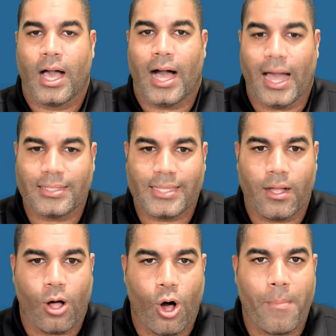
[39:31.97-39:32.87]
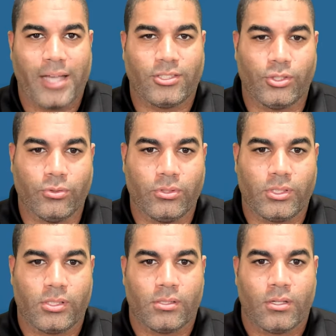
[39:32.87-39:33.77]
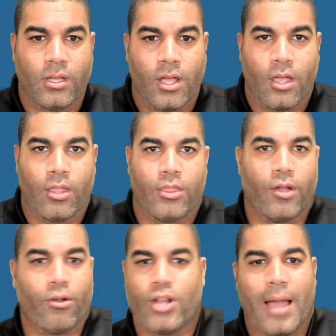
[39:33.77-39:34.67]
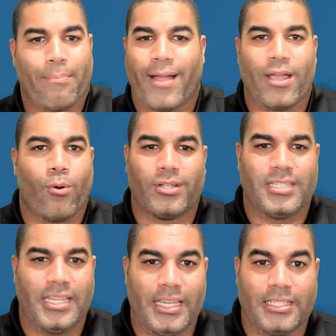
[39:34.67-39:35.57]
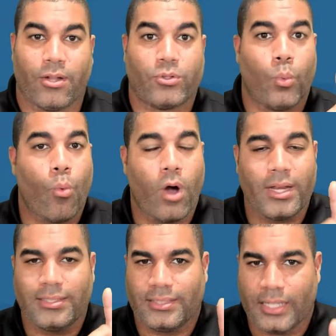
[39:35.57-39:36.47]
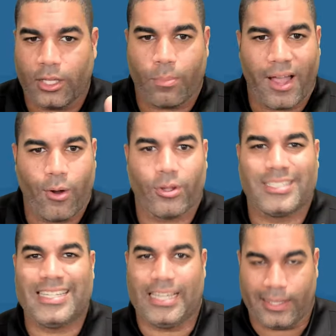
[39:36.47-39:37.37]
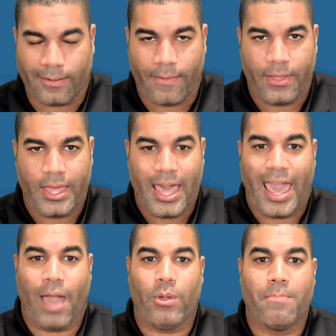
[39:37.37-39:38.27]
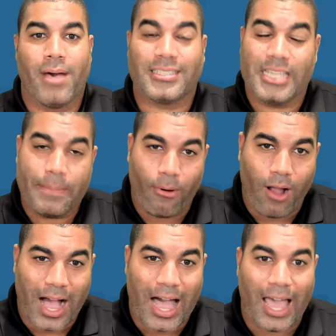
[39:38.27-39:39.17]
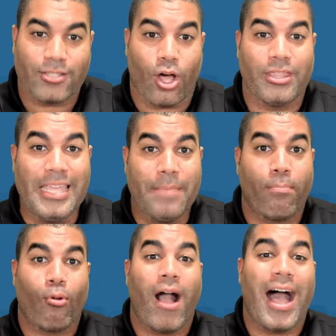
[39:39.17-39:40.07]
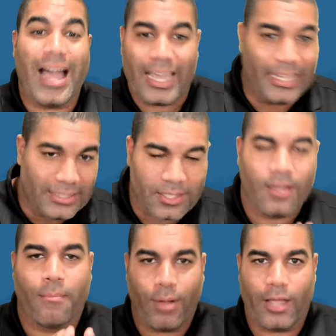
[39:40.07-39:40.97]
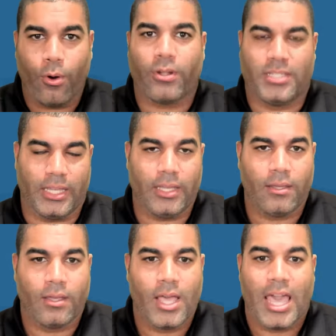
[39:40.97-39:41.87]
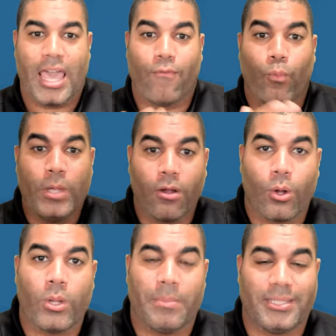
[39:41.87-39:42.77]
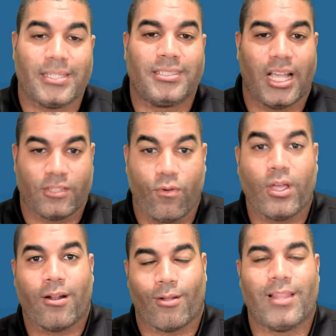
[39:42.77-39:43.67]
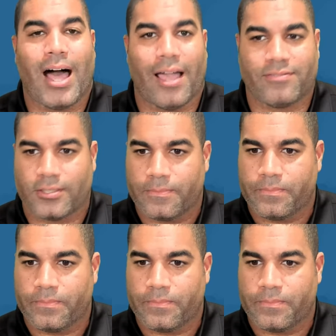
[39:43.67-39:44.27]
I tell all my students, there are not priorities, there is one singular priority. And we must keep our eyes on the prize priority if we are going to be successful in our lives.